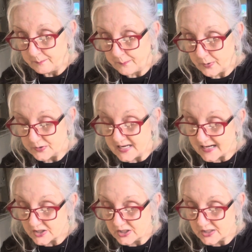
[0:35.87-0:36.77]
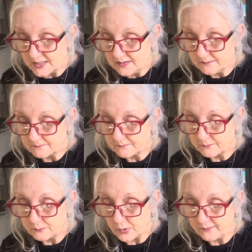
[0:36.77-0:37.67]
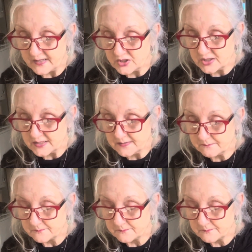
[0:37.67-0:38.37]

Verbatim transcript: protection, provision,